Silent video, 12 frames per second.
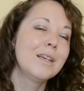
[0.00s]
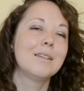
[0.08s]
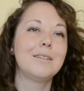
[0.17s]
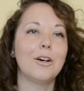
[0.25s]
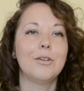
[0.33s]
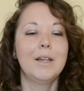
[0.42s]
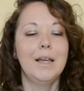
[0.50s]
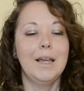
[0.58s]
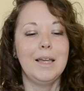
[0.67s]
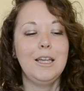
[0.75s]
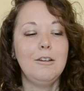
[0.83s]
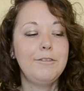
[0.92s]
So
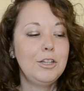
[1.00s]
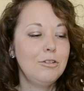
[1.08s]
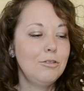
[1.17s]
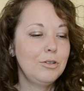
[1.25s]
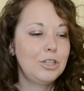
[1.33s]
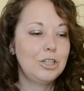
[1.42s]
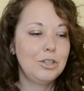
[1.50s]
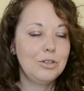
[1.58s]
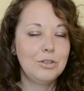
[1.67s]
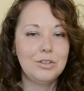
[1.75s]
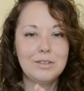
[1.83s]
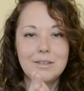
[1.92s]
if you
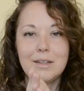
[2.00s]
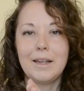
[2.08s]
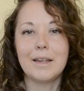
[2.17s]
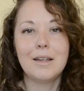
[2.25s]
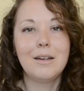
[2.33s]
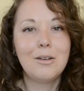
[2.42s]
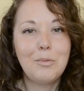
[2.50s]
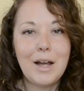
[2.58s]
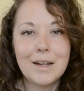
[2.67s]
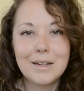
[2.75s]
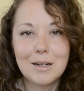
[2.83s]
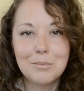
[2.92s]
choose like
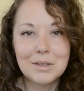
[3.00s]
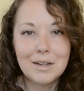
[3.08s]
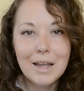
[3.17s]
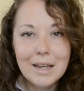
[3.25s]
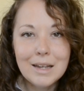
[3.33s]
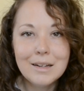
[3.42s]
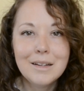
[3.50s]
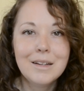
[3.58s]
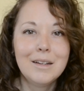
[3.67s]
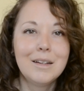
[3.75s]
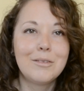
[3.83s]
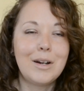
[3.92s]
wagon number 8,
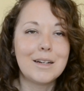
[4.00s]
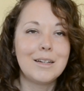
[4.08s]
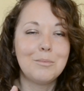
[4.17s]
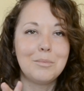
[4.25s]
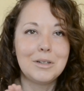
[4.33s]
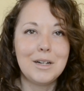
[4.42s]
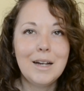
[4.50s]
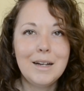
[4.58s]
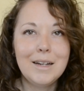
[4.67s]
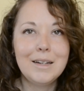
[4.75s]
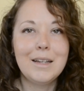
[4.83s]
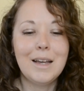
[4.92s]
wagon number
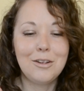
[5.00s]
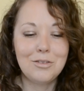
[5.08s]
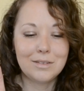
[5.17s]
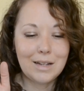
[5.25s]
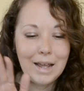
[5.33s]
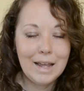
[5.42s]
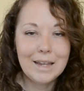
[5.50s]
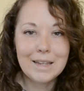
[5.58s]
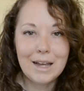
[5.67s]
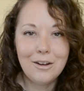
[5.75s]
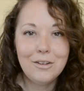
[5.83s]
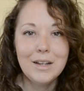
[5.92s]
9, and you just hang
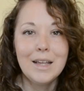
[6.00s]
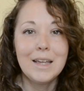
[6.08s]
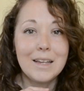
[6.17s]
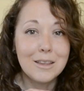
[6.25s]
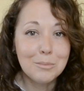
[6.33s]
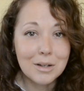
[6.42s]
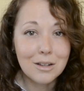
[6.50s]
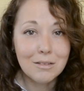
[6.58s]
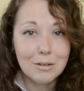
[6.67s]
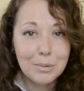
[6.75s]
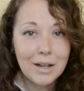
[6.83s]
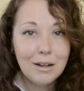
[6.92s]
out in the middle of the
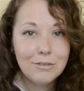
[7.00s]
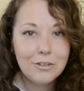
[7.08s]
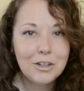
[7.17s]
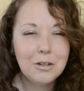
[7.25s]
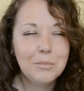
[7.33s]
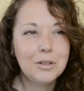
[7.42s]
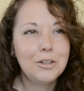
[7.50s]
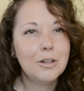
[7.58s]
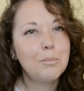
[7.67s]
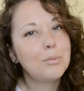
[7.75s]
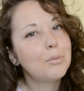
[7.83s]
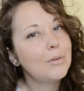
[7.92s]
platform, you're
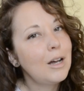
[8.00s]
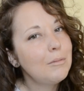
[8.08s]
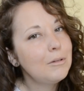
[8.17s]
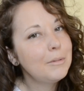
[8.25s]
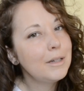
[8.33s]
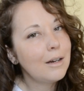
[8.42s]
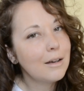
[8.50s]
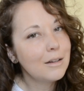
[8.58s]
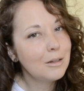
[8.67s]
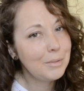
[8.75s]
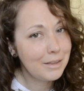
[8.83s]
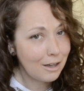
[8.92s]
probably not going
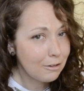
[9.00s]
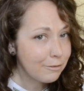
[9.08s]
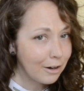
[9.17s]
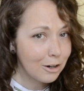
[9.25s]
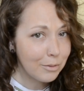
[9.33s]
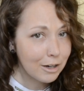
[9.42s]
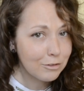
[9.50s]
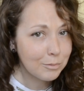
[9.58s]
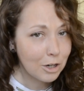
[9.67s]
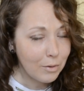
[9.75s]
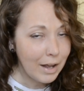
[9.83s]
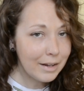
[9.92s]
to be that far away from
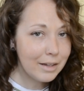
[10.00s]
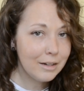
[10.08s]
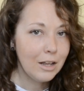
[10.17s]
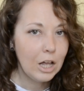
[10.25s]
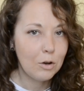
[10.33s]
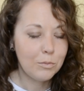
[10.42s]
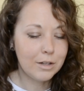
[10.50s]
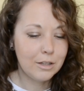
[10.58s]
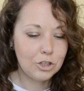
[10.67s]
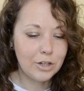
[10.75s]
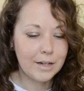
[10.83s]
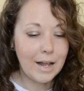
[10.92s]
your wagon when the
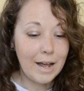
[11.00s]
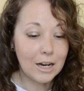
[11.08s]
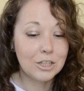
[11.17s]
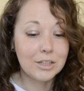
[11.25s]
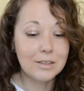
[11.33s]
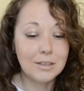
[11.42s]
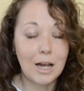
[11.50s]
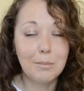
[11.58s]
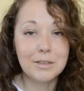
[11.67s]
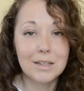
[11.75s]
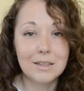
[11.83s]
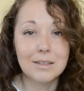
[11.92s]
train actually stops
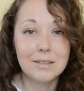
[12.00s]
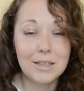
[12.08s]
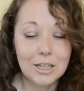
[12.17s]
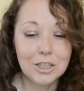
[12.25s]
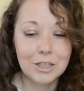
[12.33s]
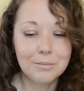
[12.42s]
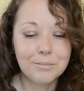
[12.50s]
in the station.